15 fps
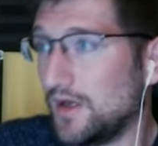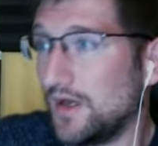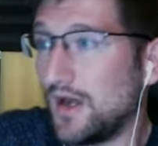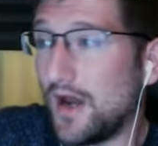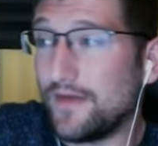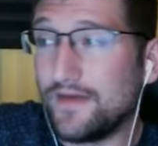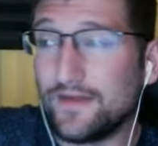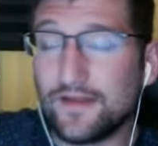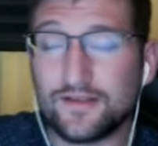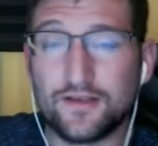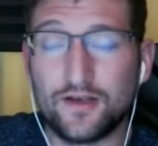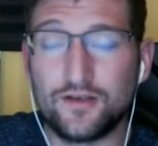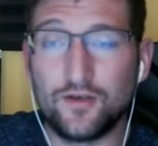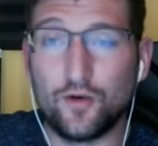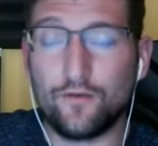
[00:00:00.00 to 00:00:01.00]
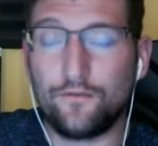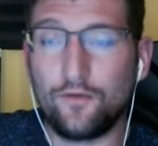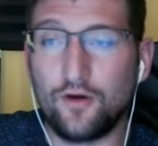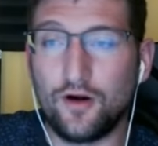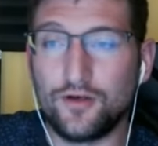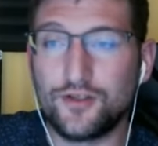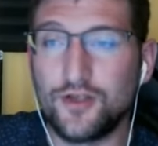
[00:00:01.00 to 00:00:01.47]
I think that's going to do it
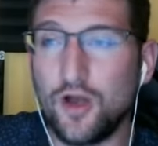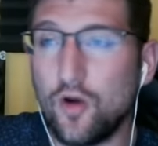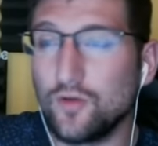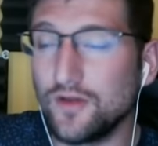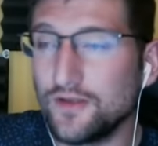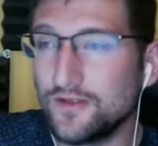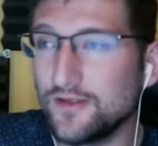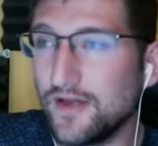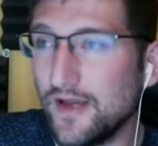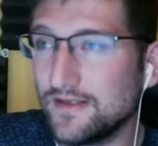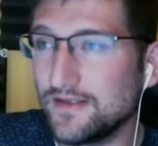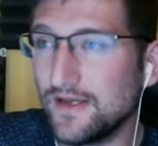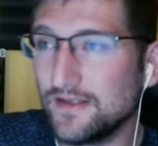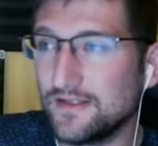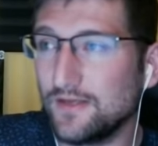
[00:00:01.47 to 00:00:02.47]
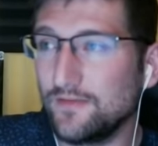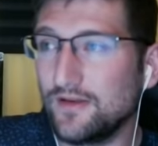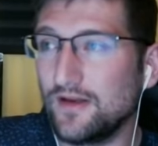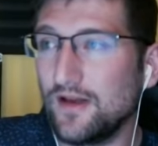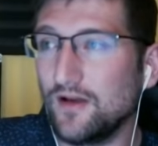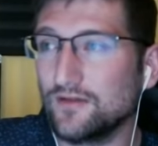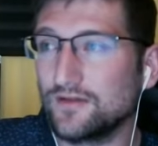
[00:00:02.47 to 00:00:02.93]
for our show, unless you guys got
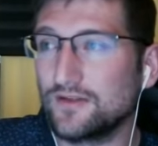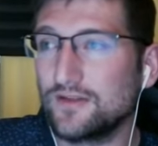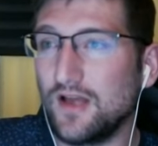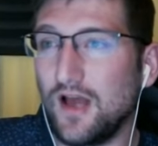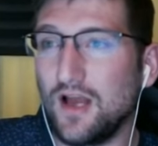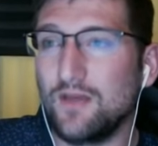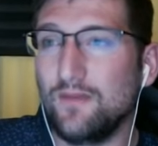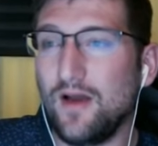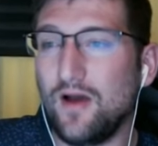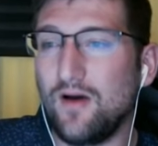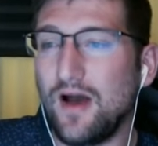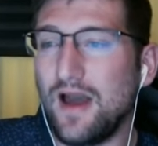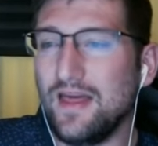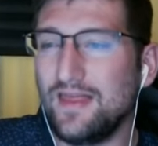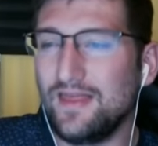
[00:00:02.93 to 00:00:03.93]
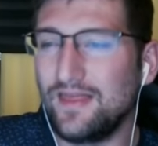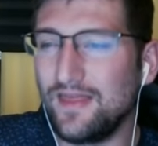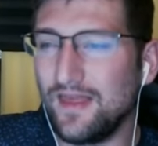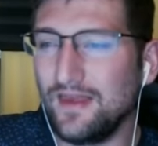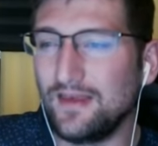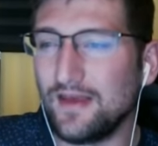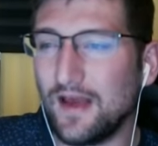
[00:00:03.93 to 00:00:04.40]
something else to talk about. I
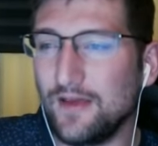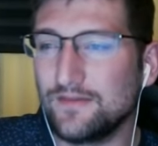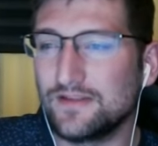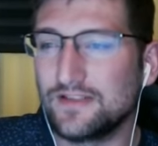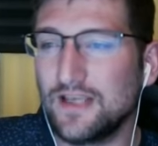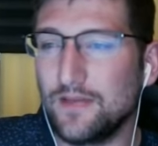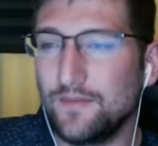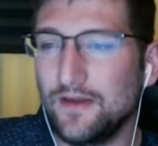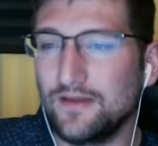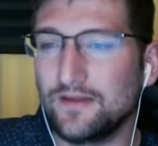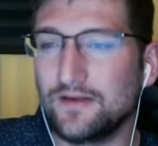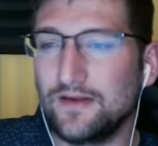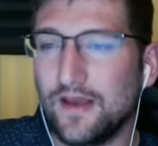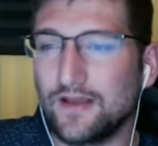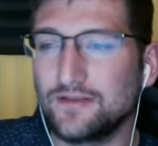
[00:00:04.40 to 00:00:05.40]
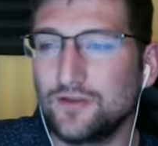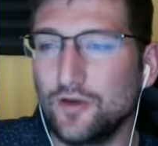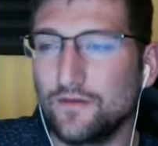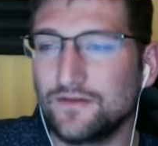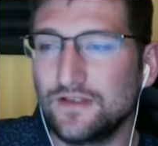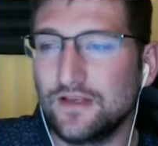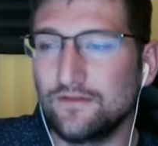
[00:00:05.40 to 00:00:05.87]
think I'm skipping the next
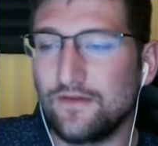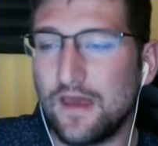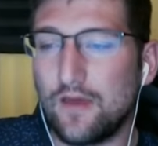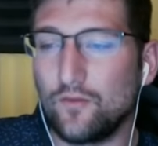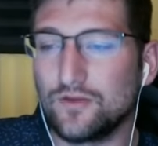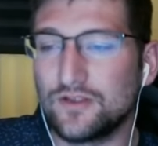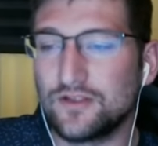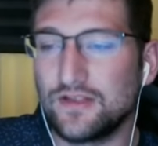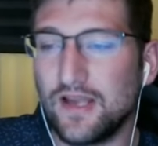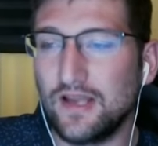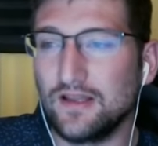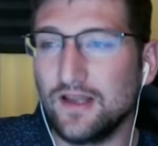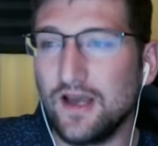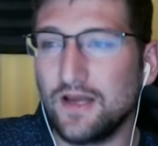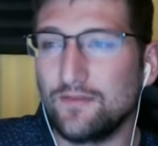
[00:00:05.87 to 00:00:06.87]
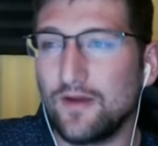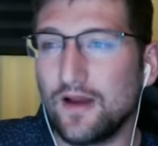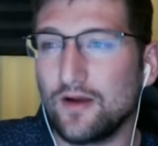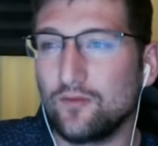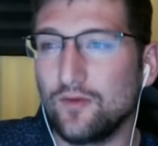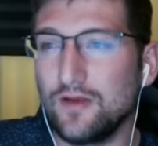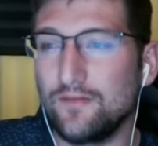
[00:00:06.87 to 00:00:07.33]
UFC event, which is headlined by
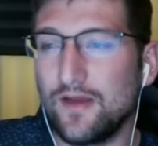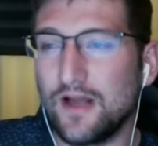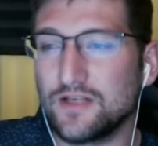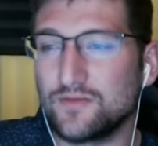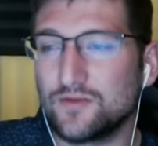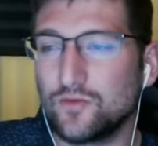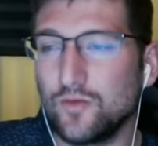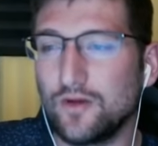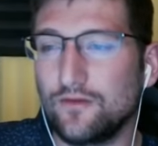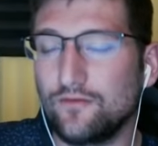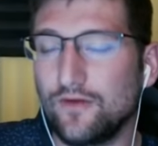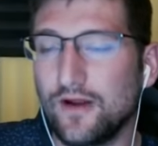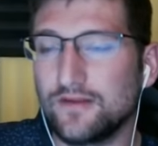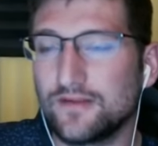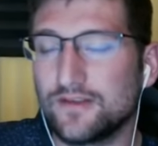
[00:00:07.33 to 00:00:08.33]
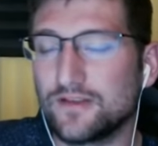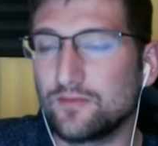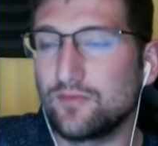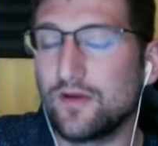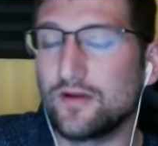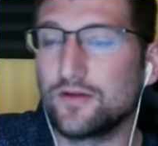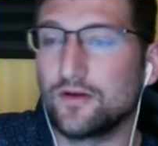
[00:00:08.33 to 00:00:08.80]
a rematch between Francis the
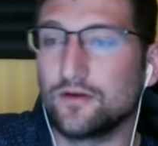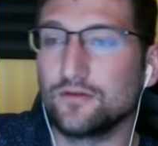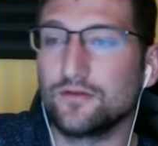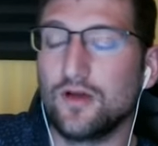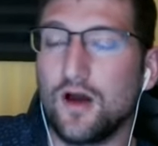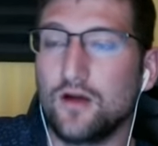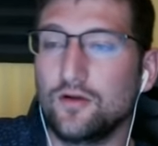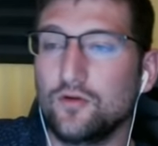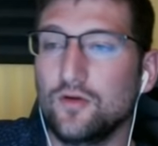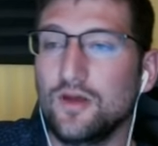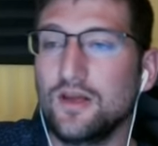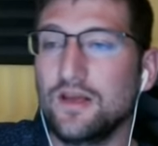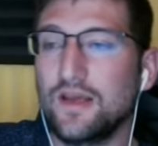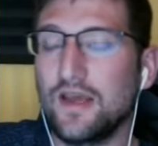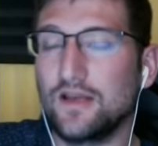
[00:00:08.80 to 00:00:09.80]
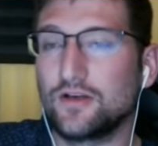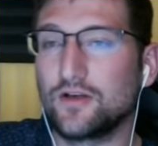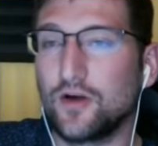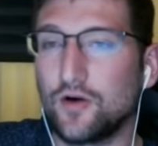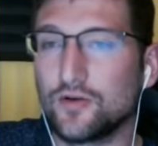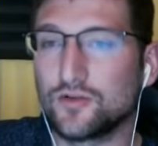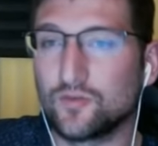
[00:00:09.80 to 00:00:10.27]
Predator Ngannou and
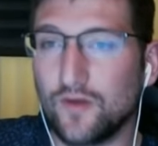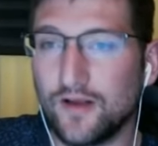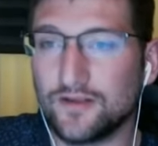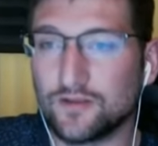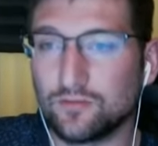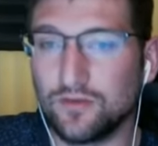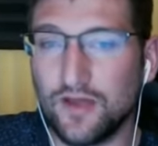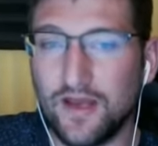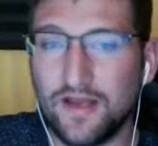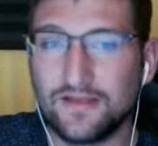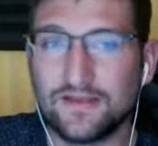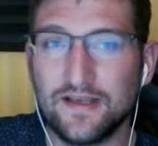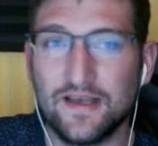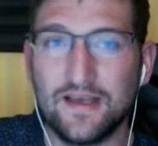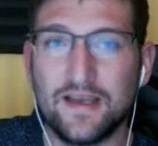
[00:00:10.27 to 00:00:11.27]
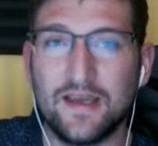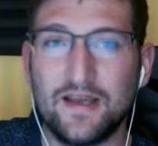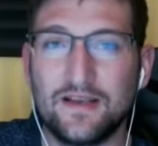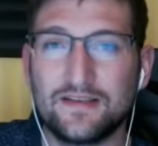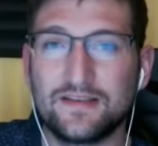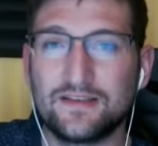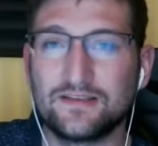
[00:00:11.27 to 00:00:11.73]
Curtis Razor Blades. It
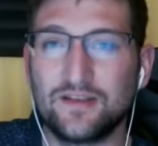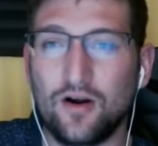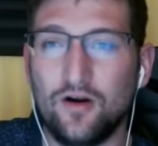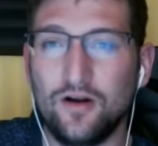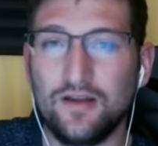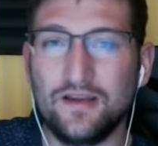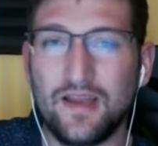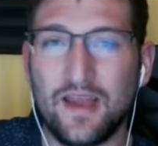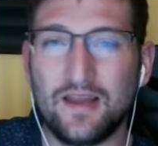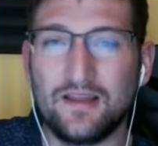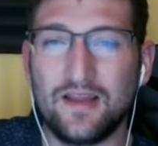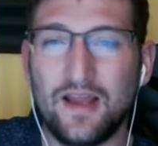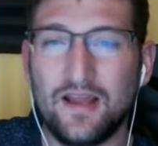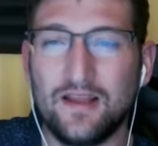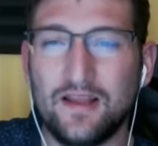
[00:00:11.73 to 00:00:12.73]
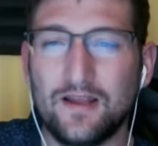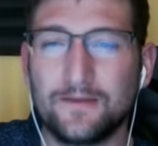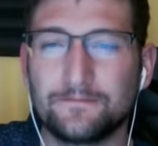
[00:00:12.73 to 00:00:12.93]
is starting at like